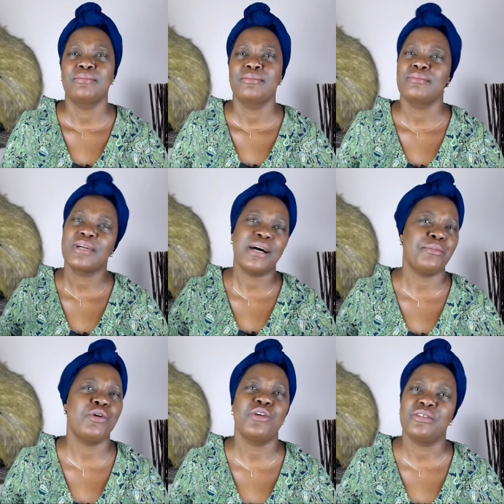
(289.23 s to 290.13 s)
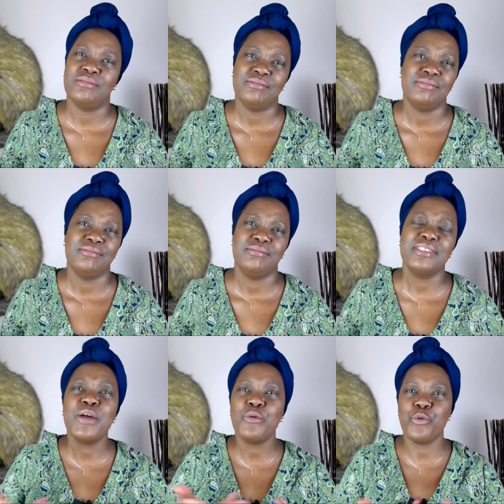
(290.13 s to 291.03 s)
come on, they
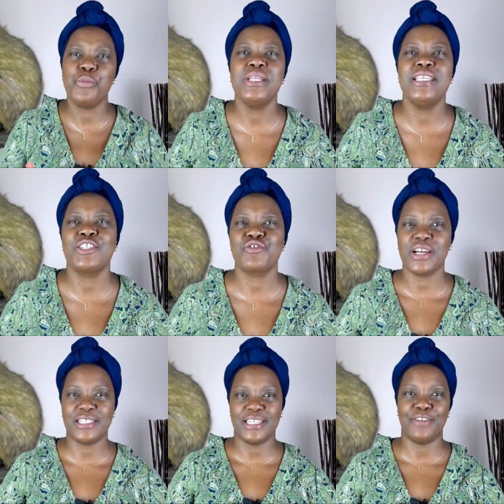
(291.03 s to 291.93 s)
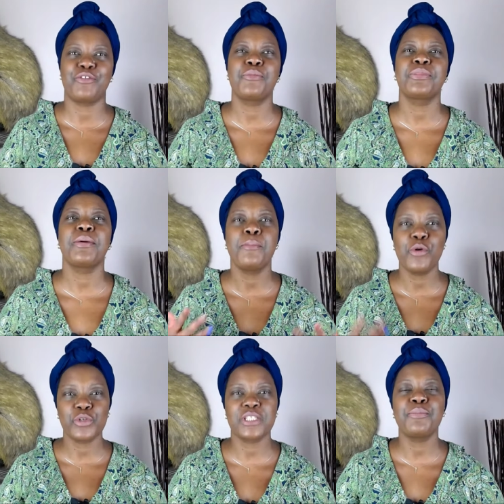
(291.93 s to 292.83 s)
will be distracted from the most
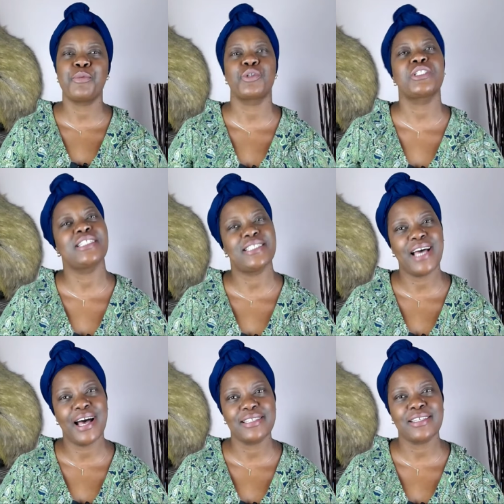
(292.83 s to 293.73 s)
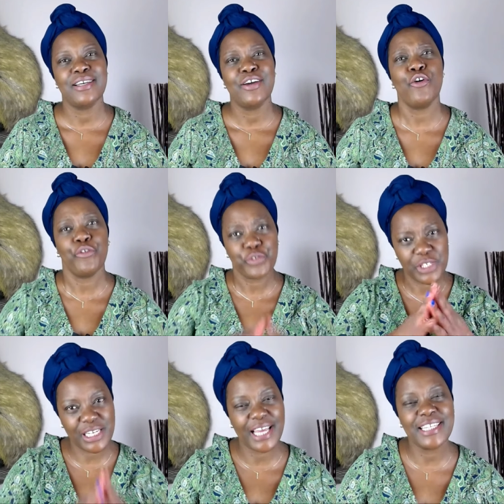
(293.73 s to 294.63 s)
important task of
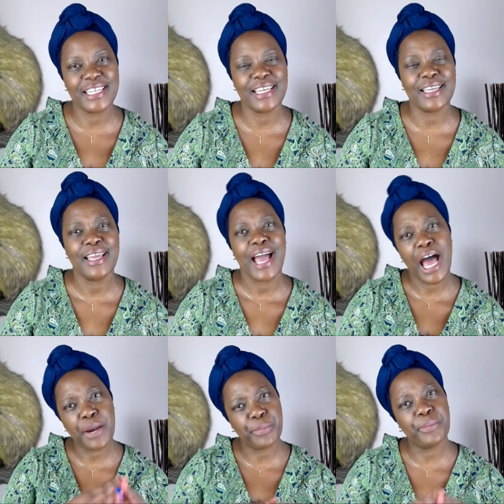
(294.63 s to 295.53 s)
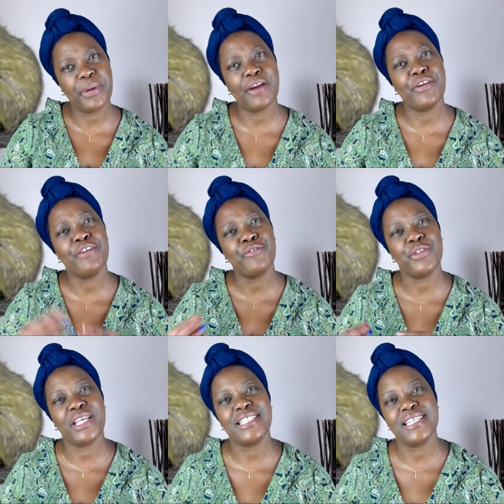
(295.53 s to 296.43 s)
studying and preparing for that
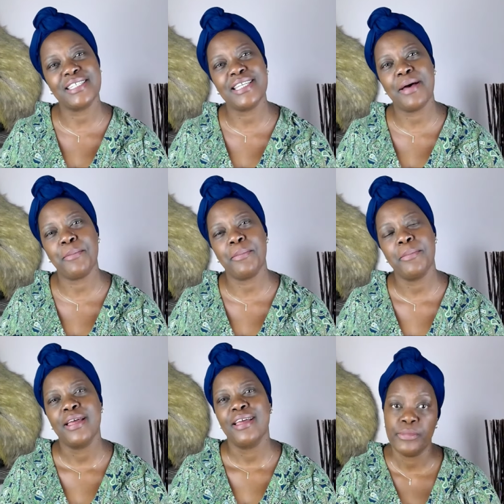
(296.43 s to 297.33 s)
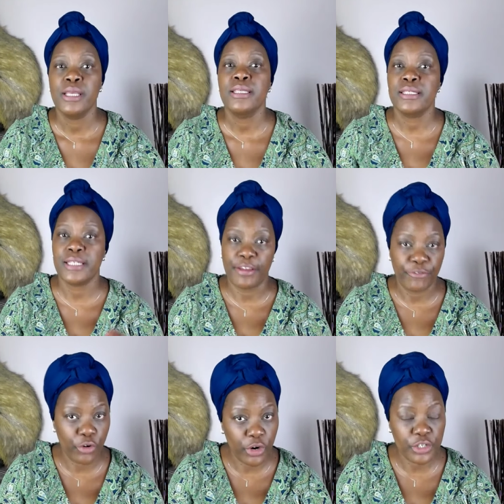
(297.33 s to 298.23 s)
exam. Stay
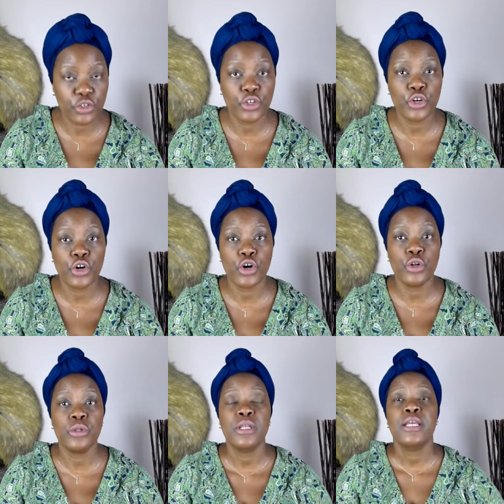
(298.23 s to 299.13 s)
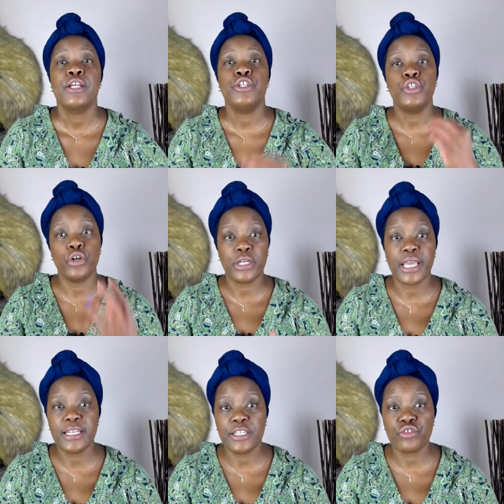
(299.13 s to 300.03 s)
focused on your goal. Don't get
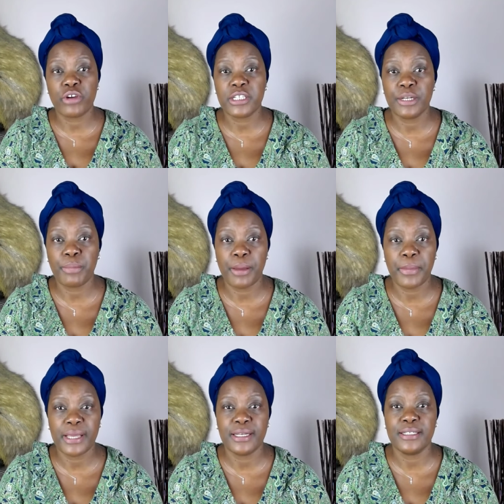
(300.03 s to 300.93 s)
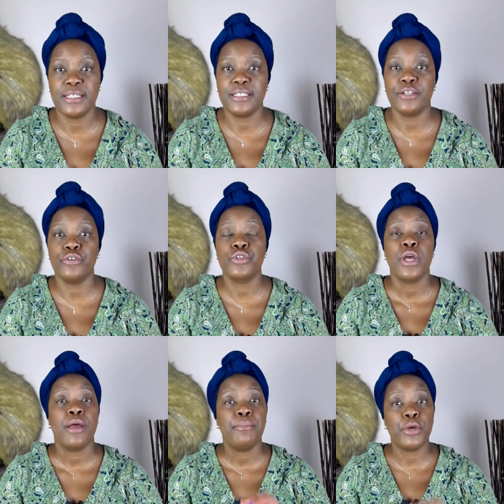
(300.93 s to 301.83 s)
distracted by minor details
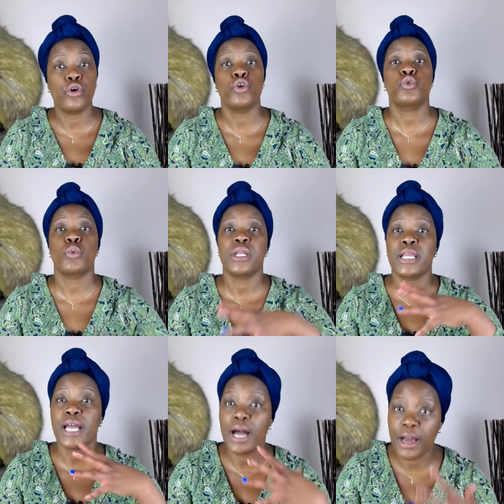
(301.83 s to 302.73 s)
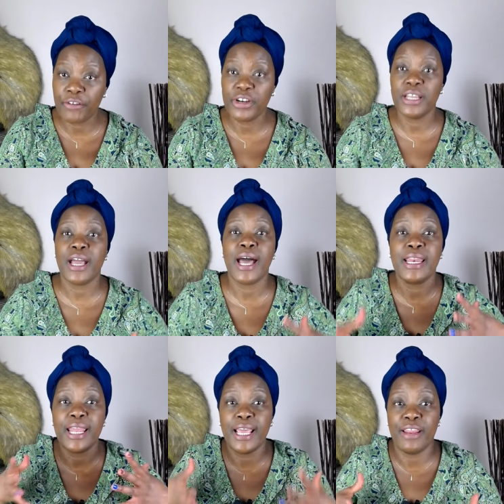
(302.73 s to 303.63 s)
because when carrying an
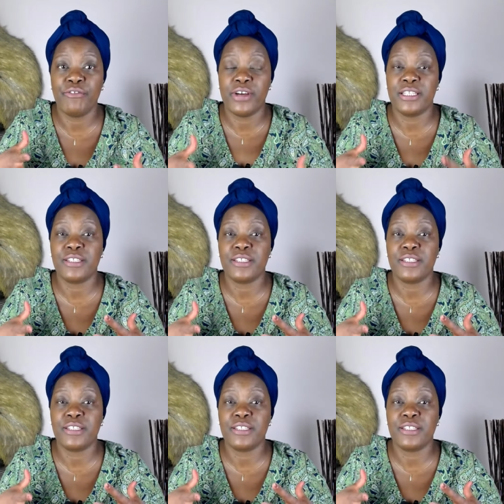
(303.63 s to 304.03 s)
elephant's